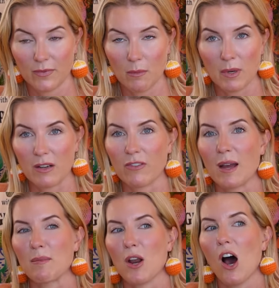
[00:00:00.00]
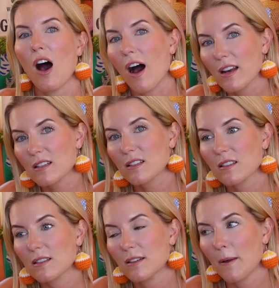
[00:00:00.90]
But if I'm not,
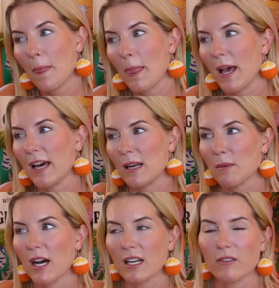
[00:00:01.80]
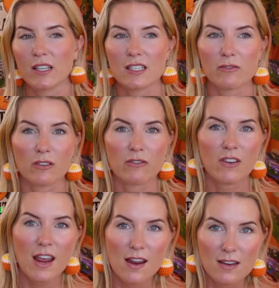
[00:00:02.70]
and I'm kind of in a different
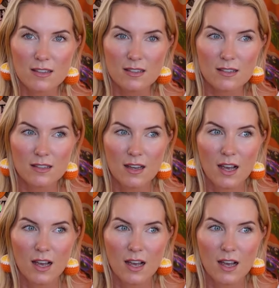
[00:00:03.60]
phase,